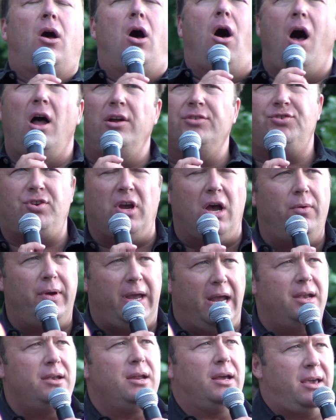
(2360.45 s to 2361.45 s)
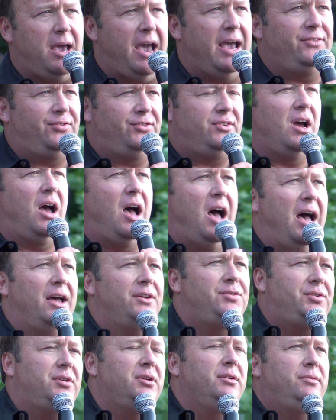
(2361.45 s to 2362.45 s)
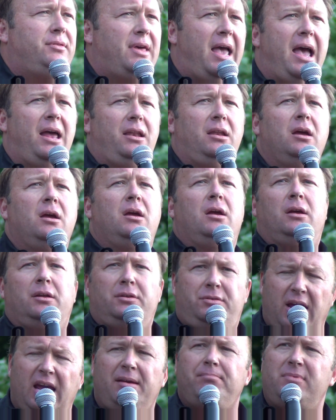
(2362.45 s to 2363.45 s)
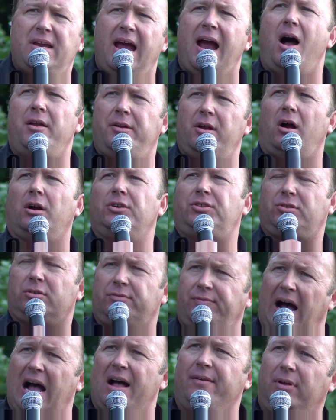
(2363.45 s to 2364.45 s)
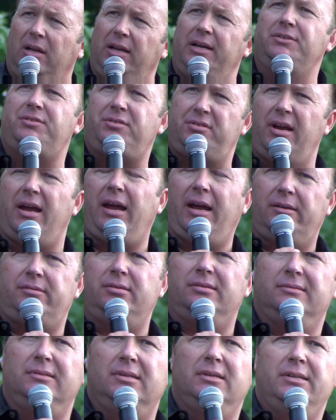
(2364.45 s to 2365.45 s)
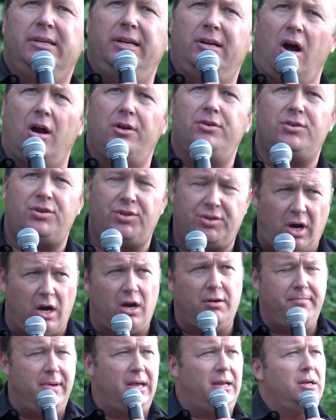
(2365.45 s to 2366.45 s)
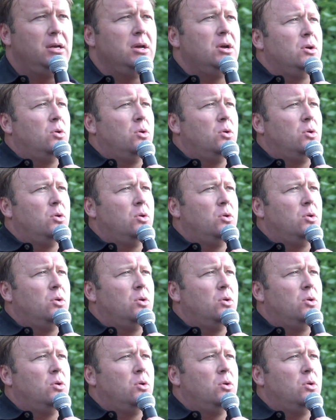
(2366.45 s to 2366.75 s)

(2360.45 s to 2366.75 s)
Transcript: also indicates to us that deep down in our survival instinct, in our discernment,